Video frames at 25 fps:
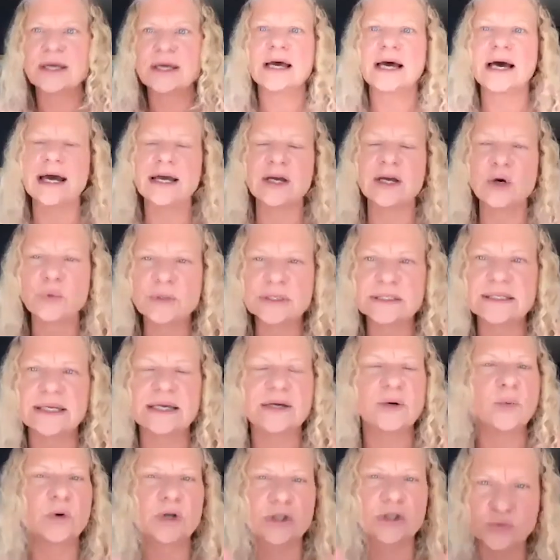I always say
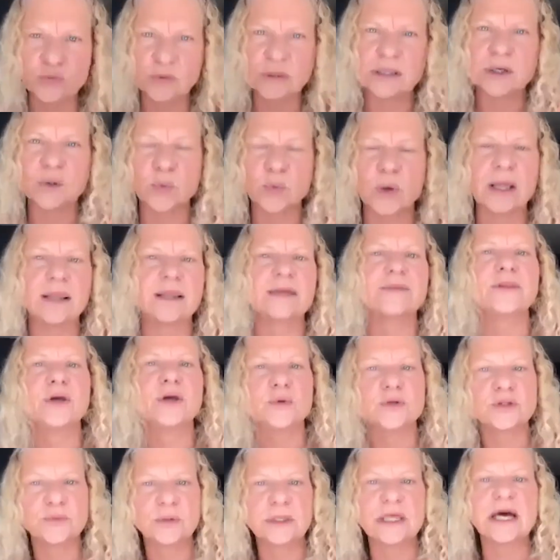it works really well on
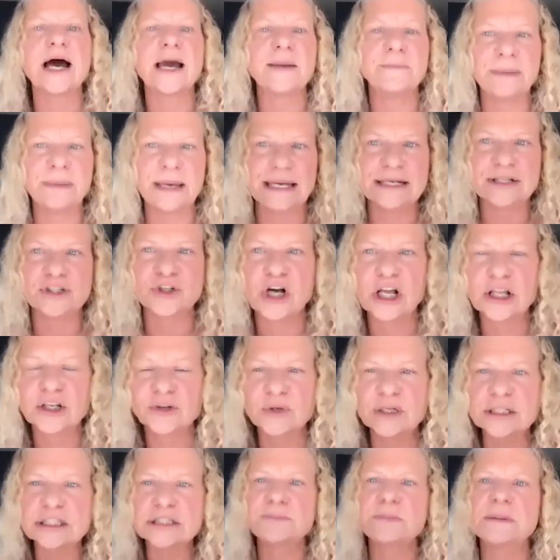those with high pain
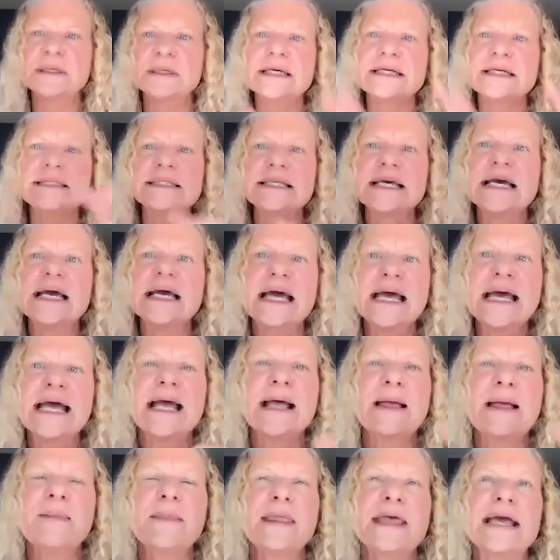tolerance, because
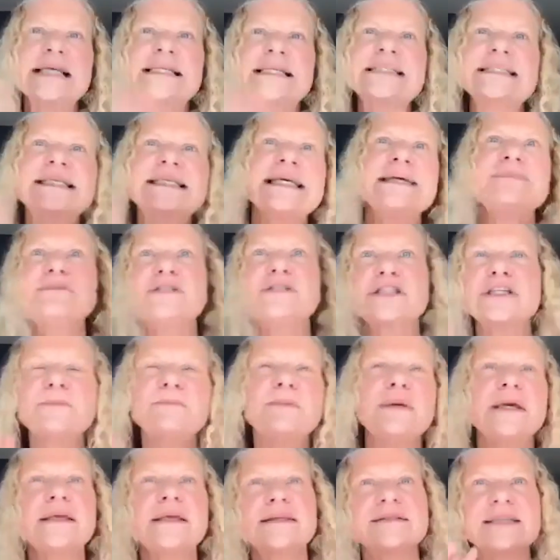it seems to
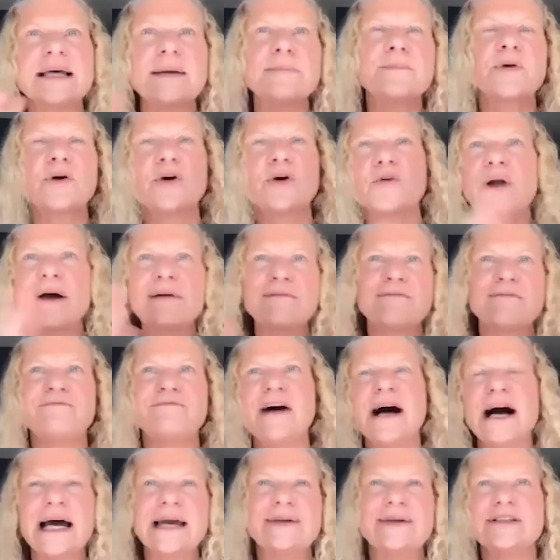be somewhere around
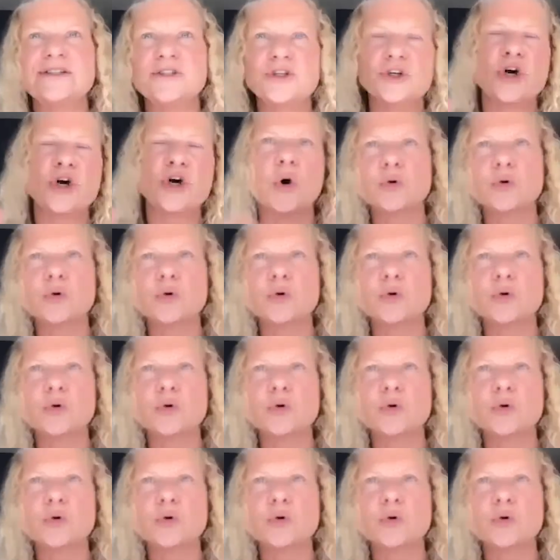5 as you go